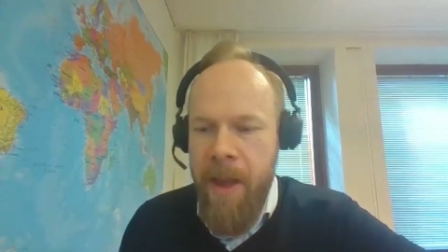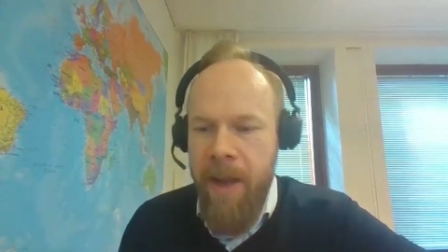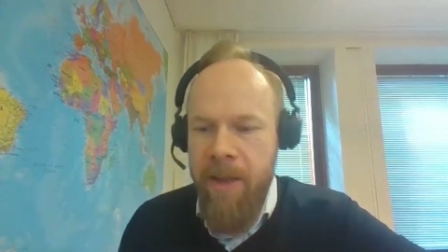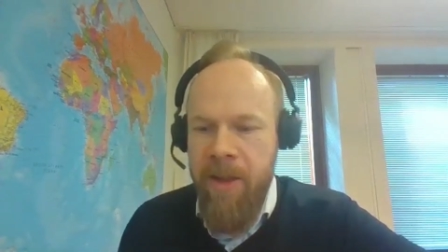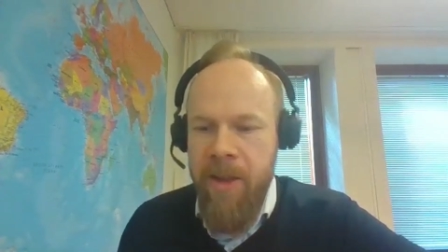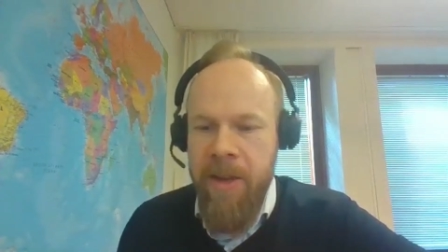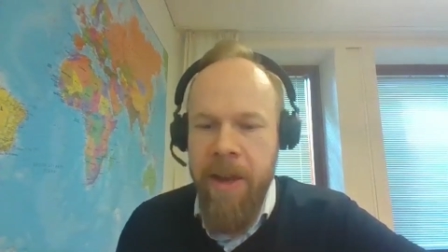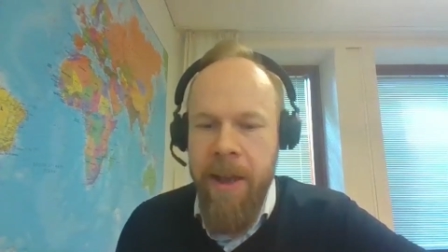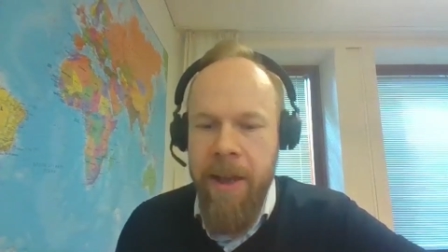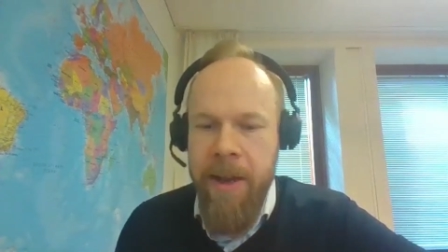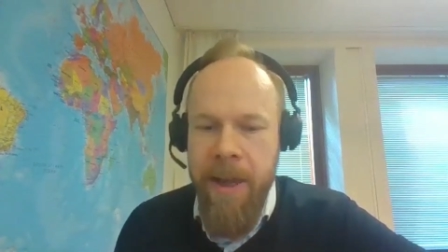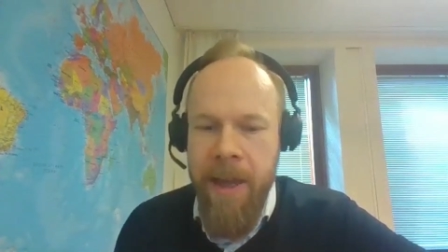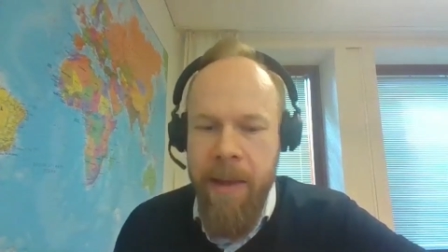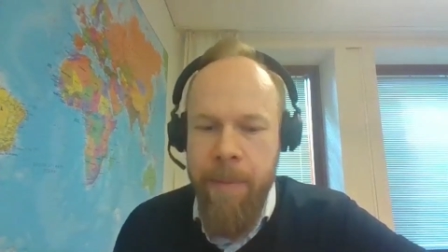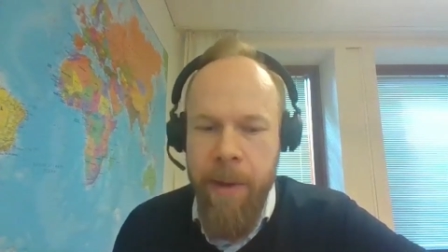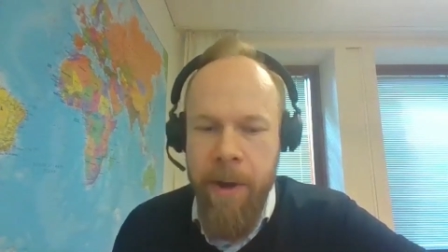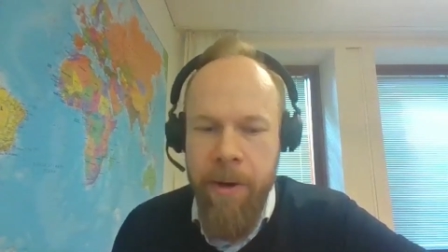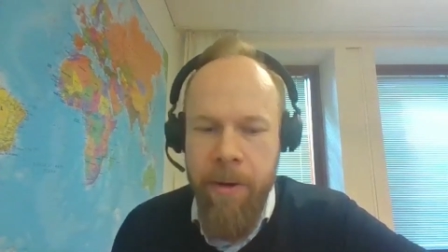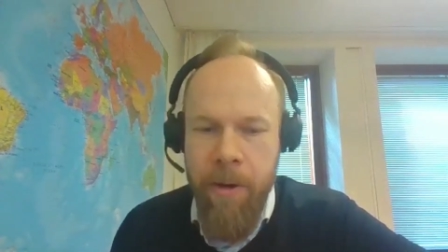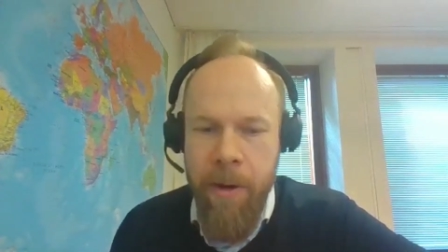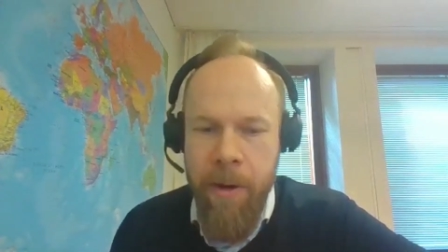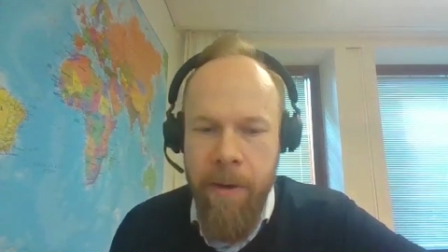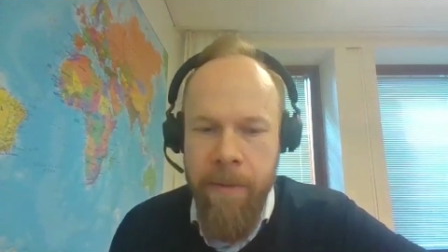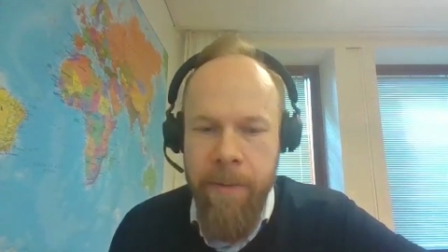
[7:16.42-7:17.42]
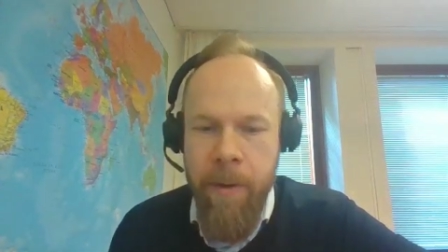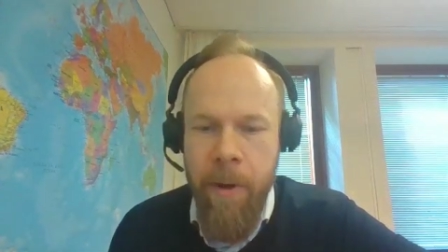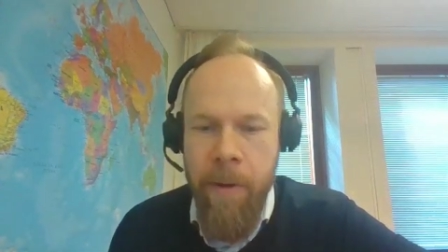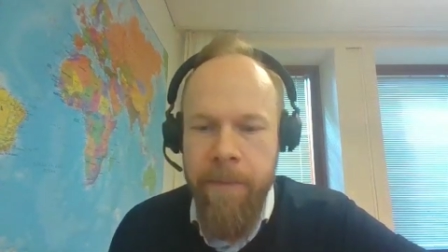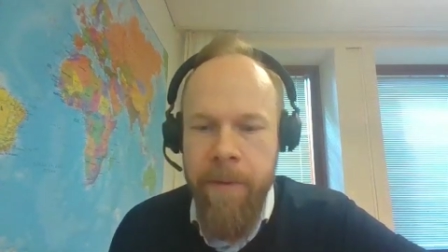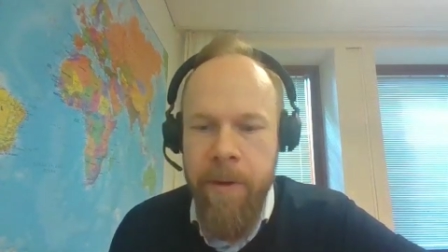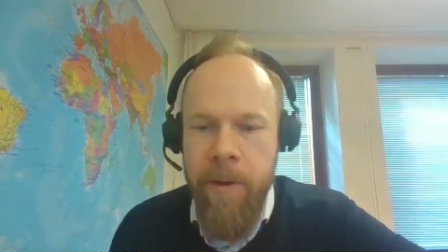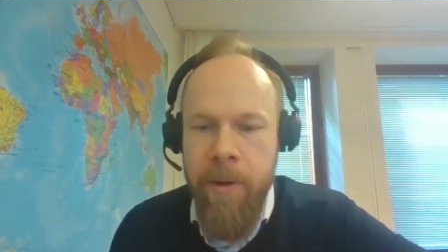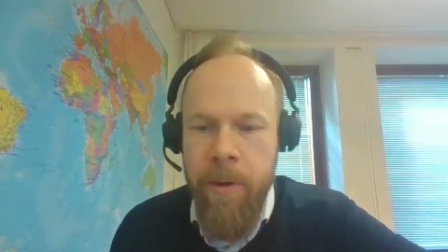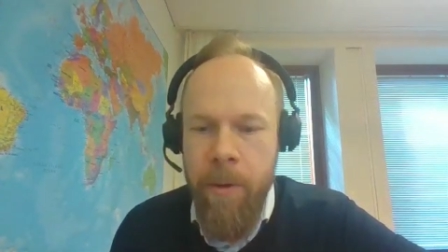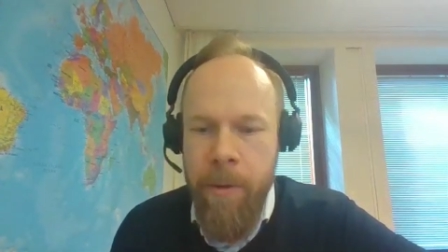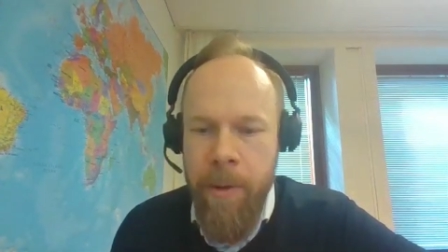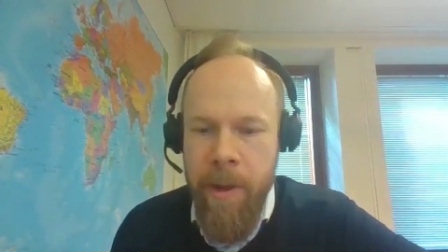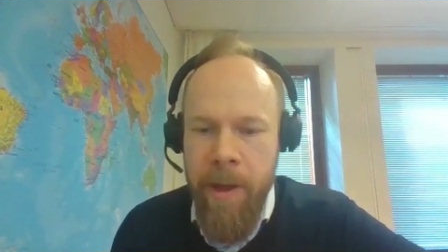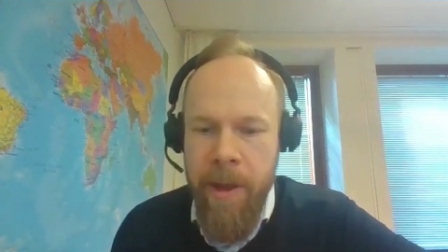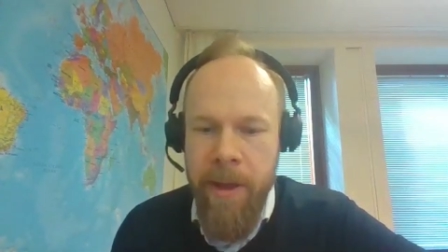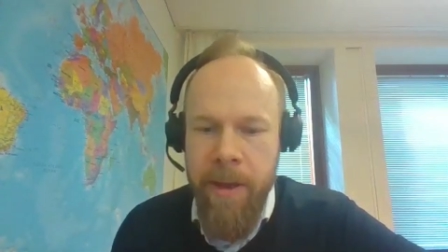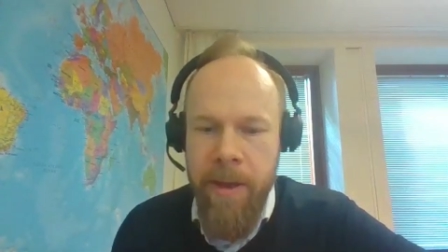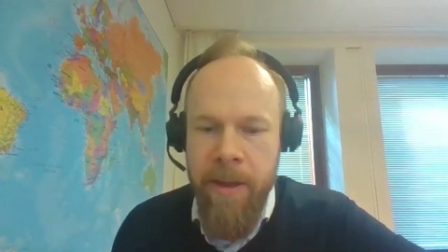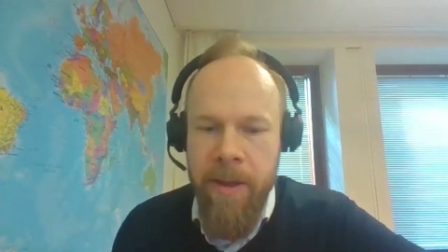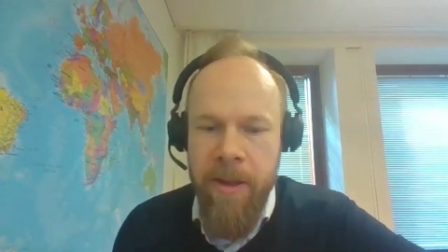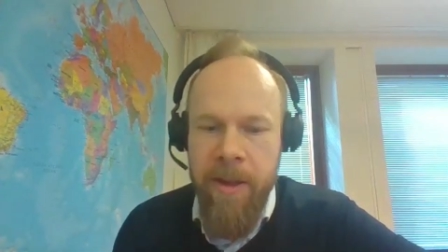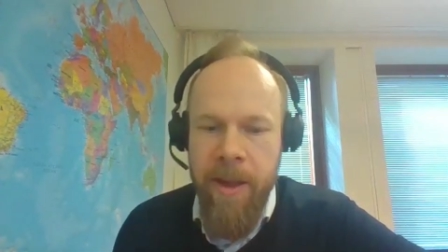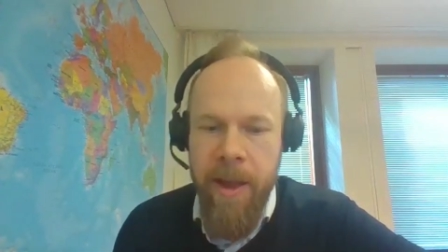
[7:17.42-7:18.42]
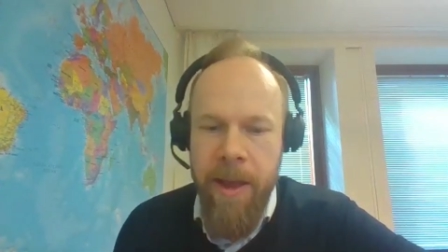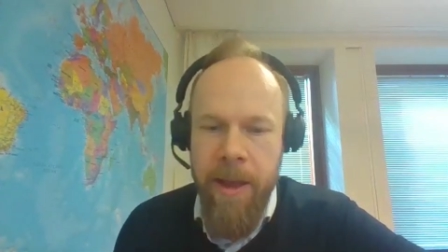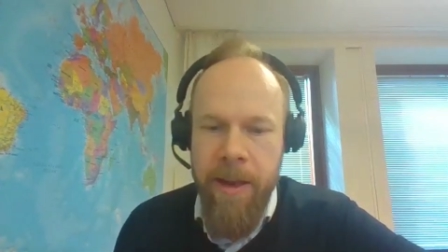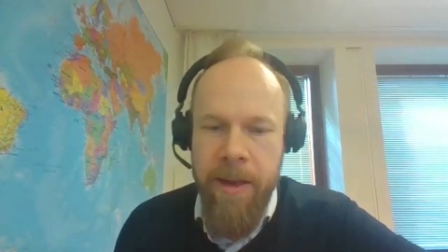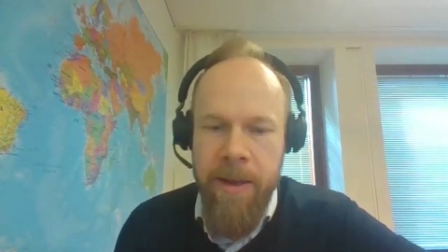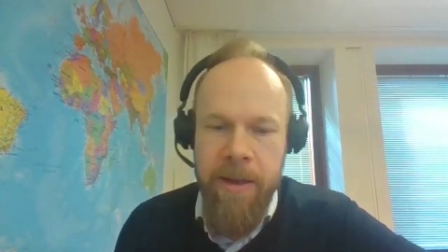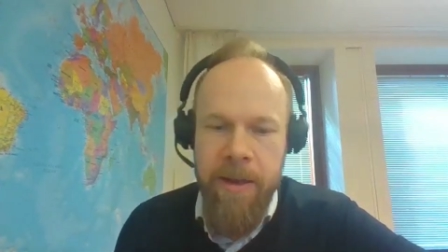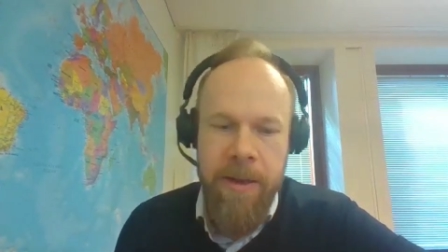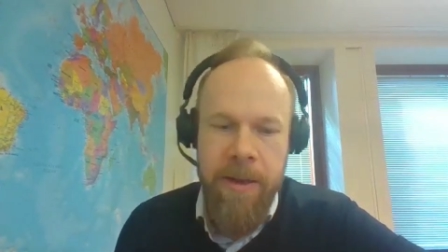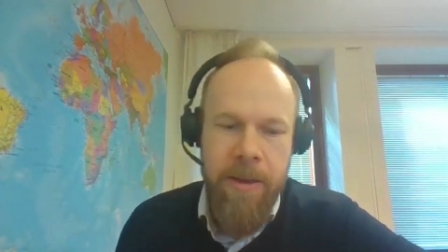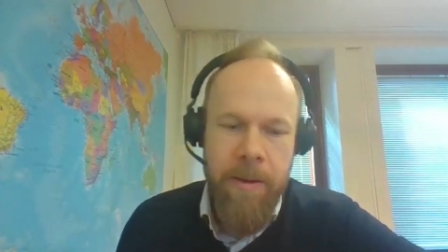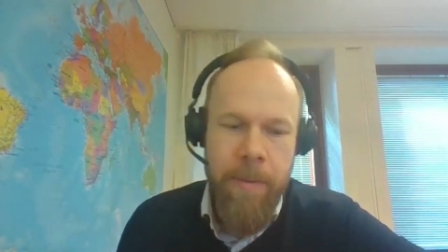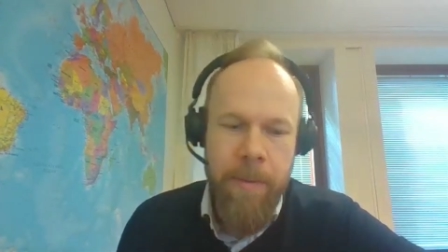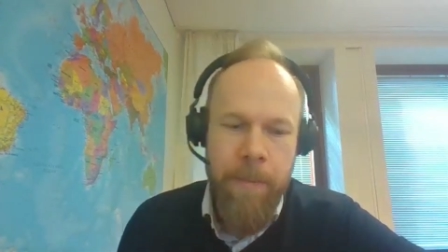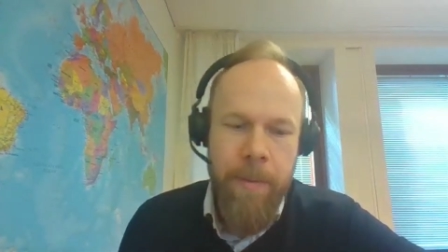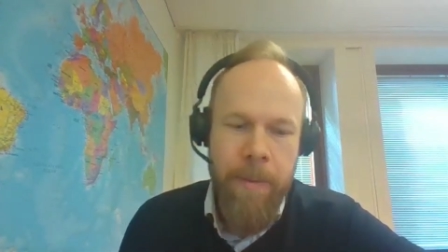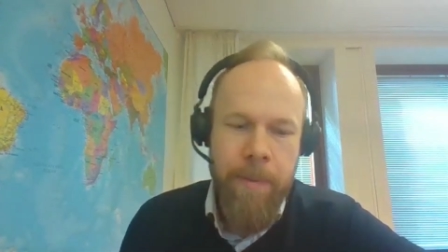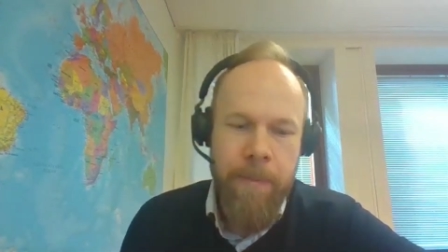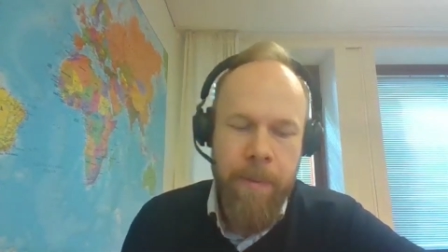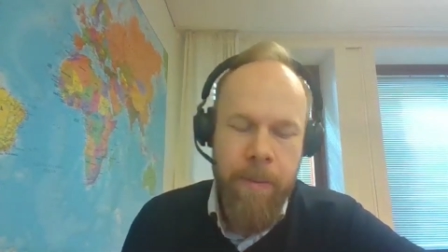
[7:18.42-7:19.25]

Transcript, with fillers: as an enabler of, of new things and you know,